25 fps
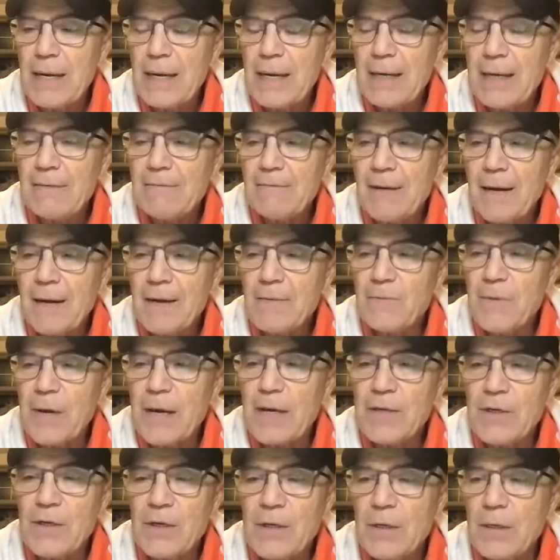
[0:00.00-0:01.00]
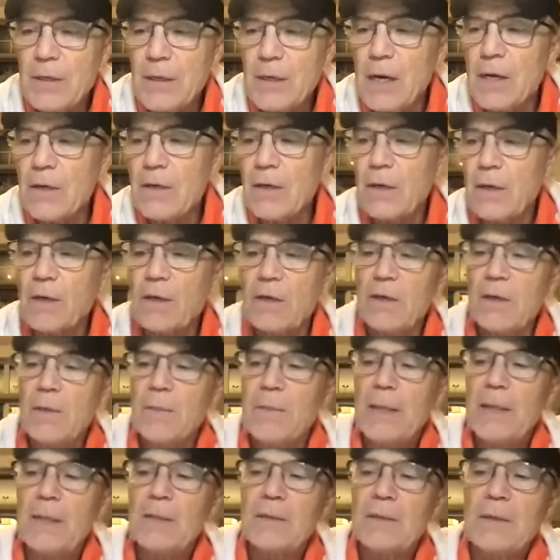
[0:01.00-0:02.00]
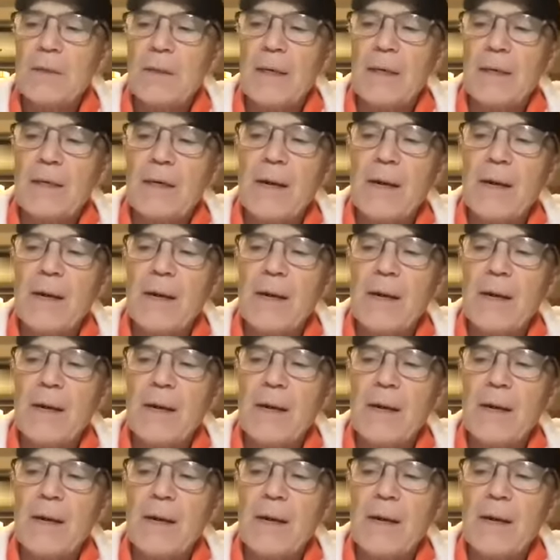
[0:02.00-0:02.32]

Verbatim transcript: I, I read your article about uh,